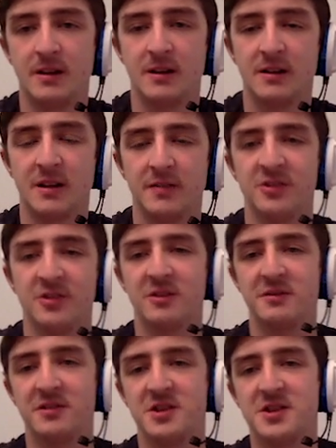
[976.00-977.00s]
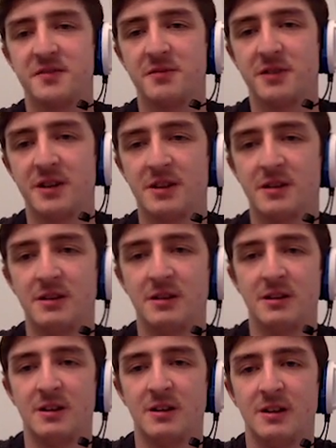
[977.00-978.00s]
Galvantula into Shiftry.
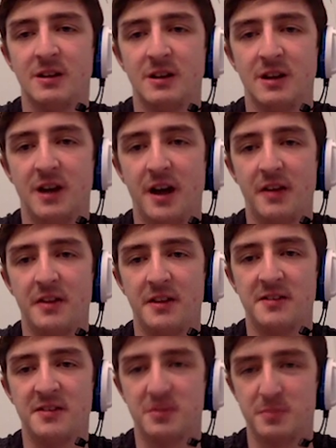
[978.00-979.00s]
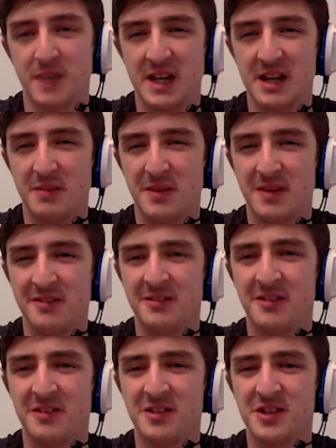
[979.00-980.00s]
I think this is bait dependent
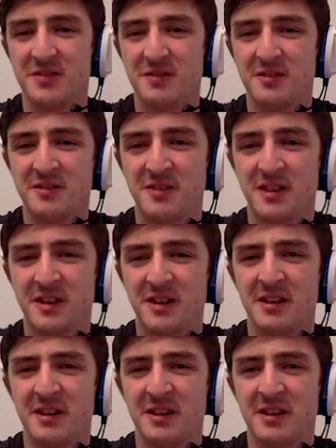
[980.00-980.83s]
on the Shiftry side.